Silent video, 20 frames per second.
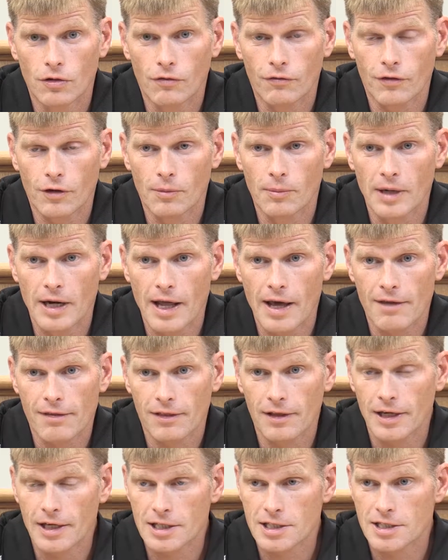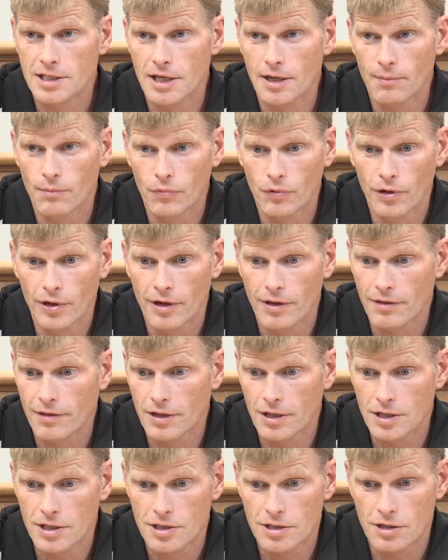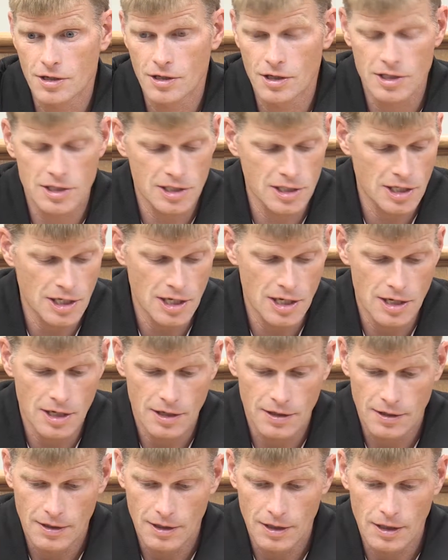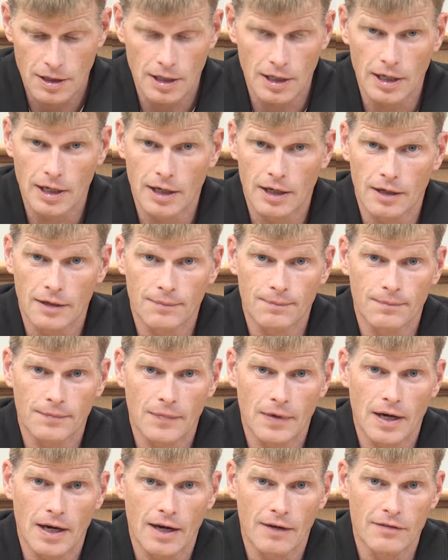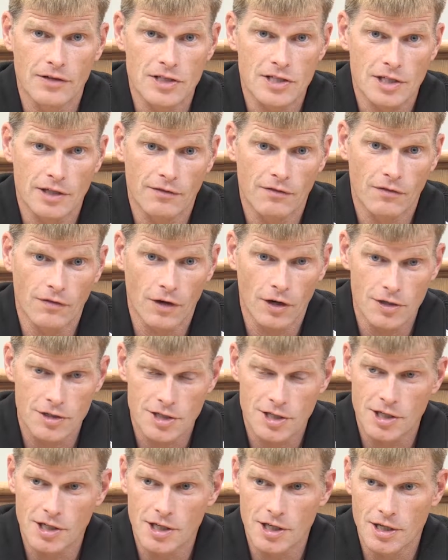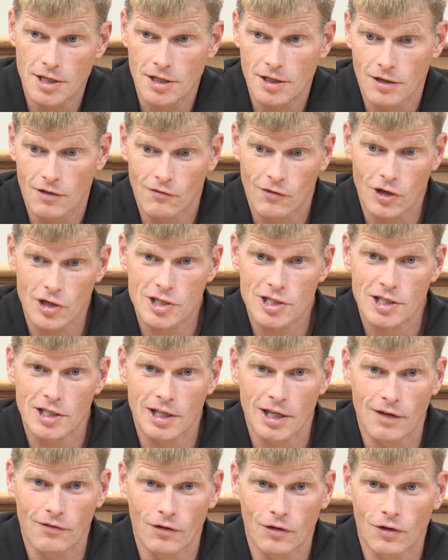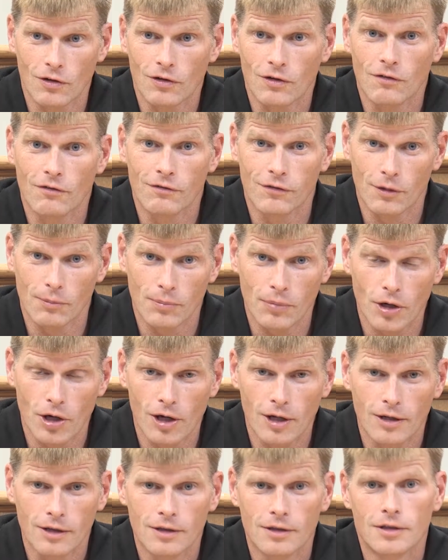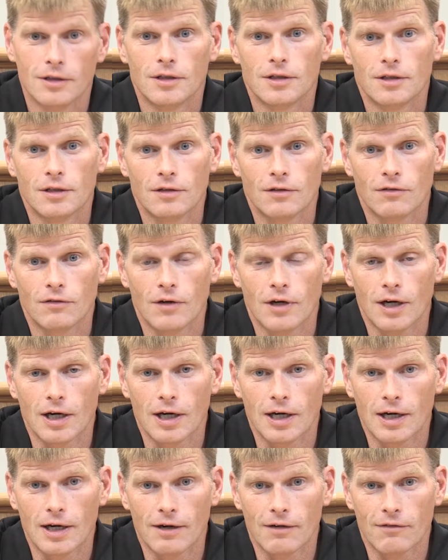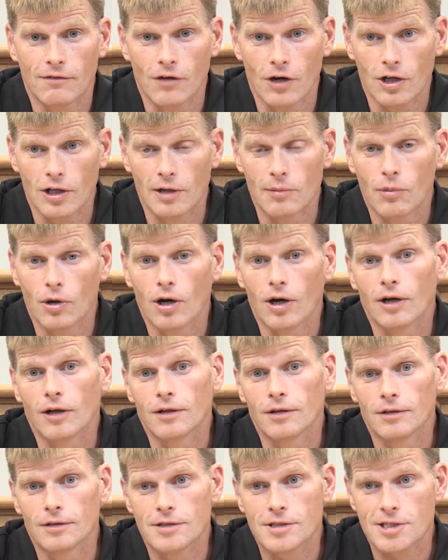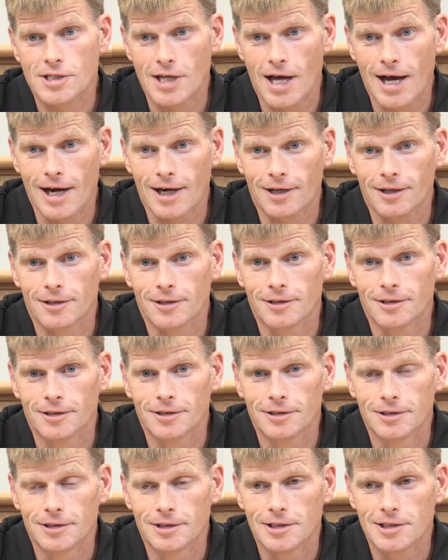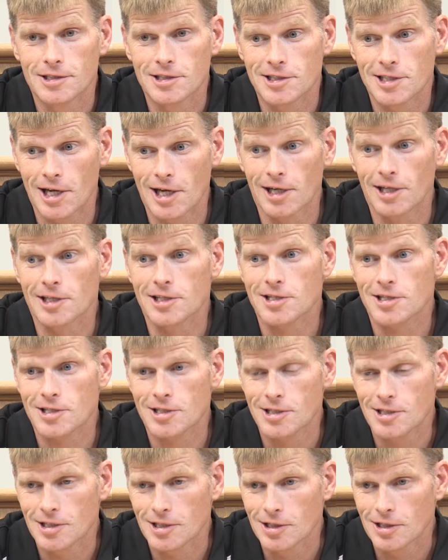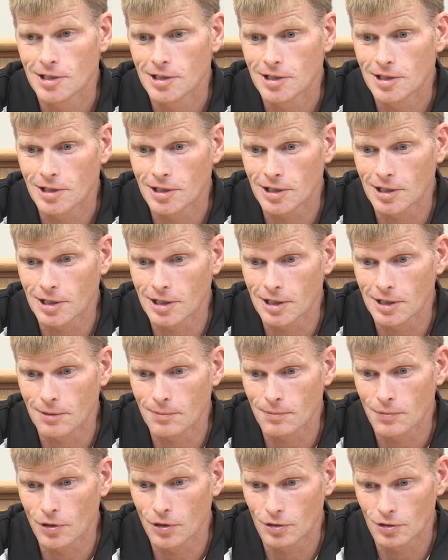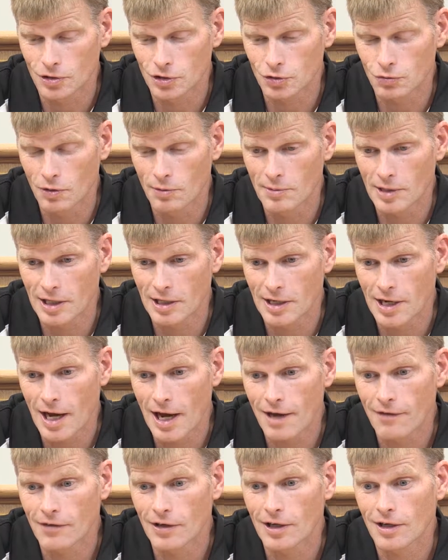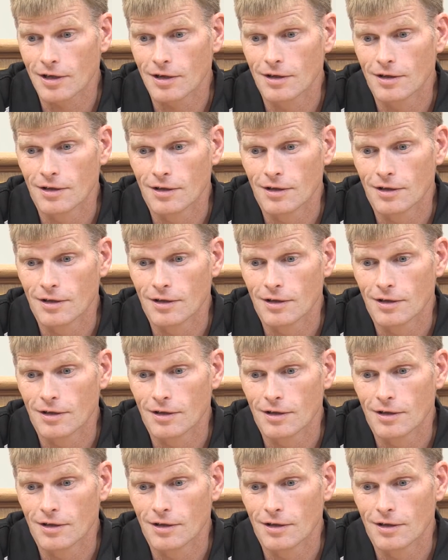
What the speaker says: from an athletic standpoint of things, you're going to see obviously varsity level football, volleyball, soccer, tennis, girls swimming and diving,